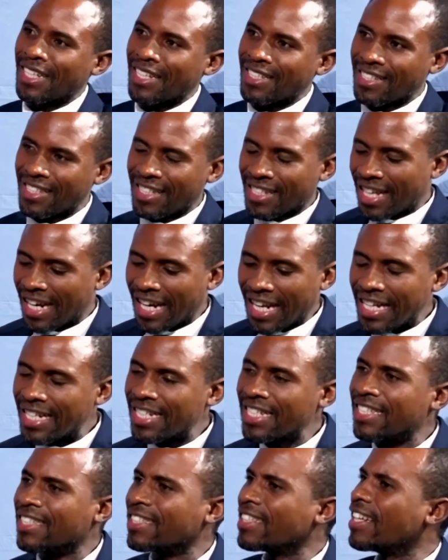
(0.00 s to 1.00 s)
I see the
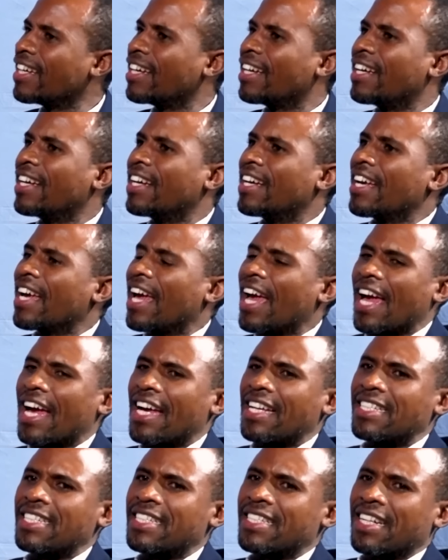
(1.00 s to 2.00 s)
lady,
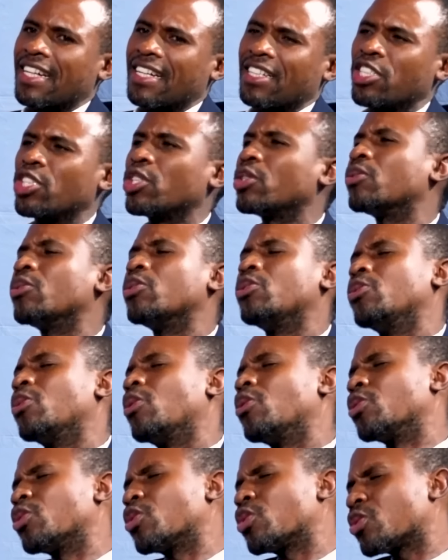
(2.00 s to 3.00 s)
and she could
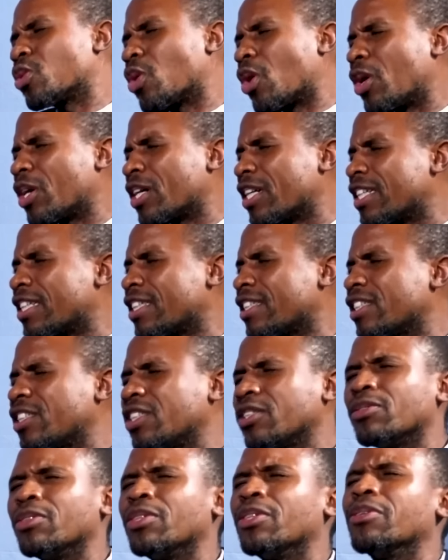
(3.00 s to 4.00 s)
not talk.
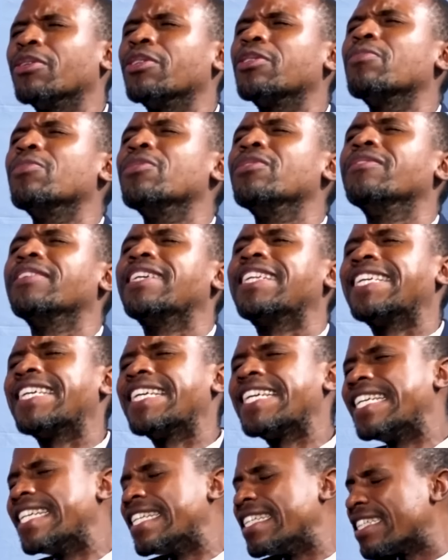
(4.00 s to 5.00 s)
She could not move an
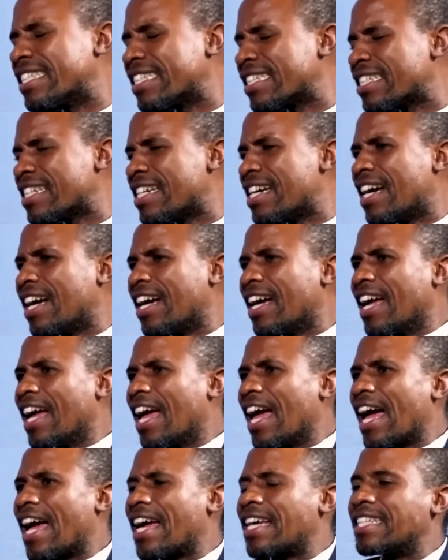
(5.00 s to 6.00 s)
inch.
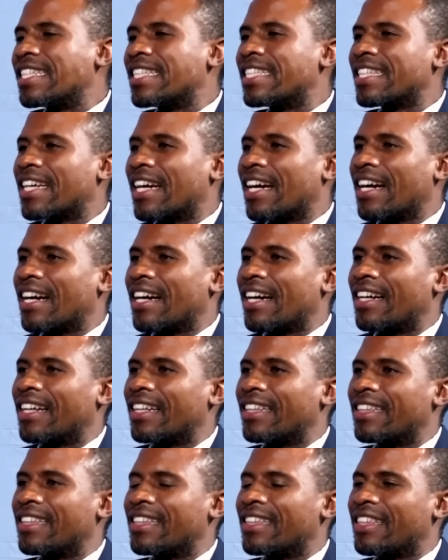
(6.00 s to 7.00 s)
And
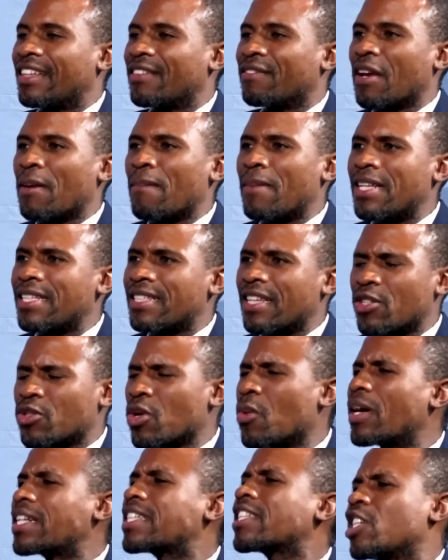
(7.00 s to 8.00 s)
the family said,
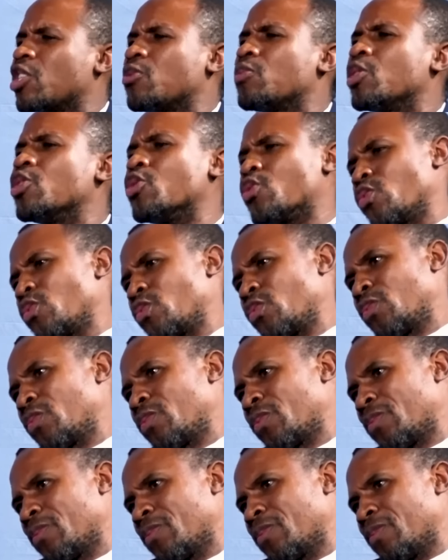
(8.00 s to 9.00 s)
so what can we do?
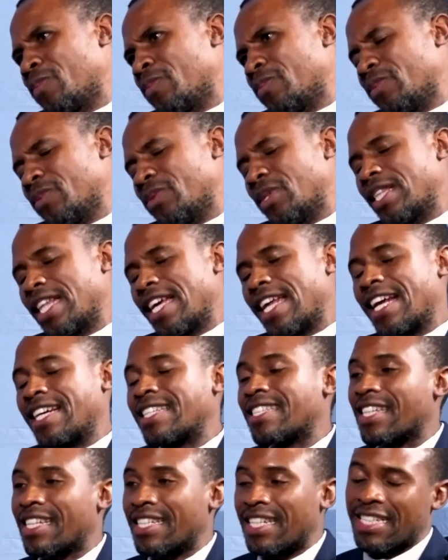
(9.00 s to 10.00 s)
So then I
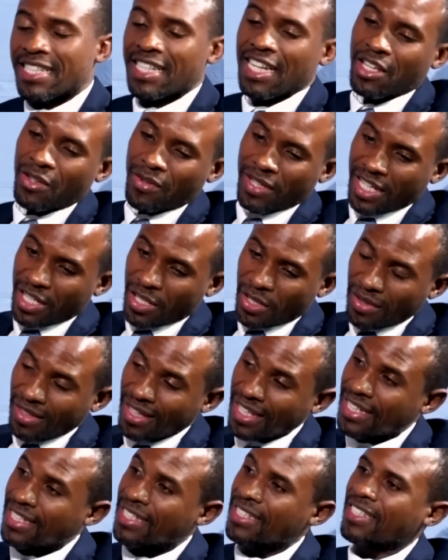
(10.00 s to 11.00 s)
started saying, you can do
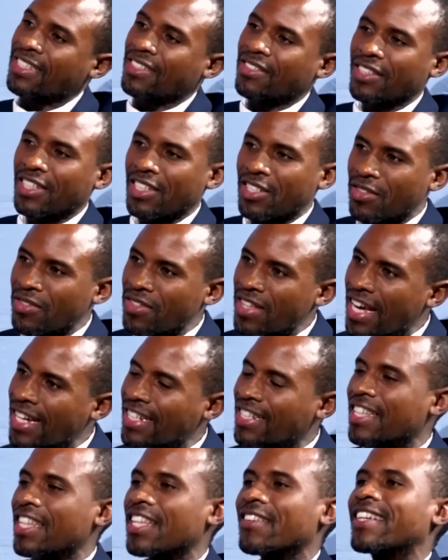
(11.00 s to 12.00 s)
this, you can do
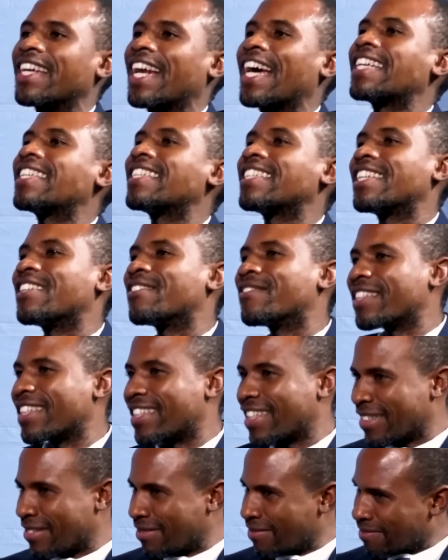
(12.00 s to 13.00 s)
that. And they were writing
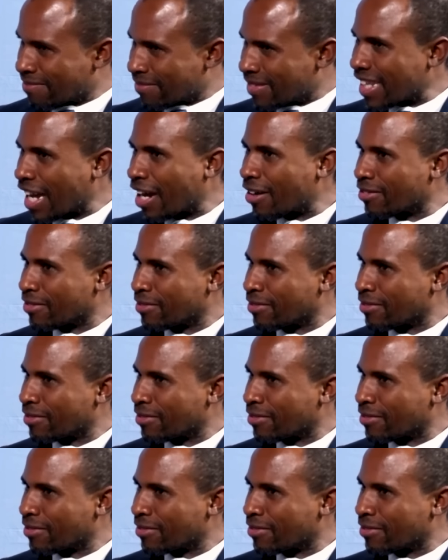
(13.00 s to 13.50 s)
everything down.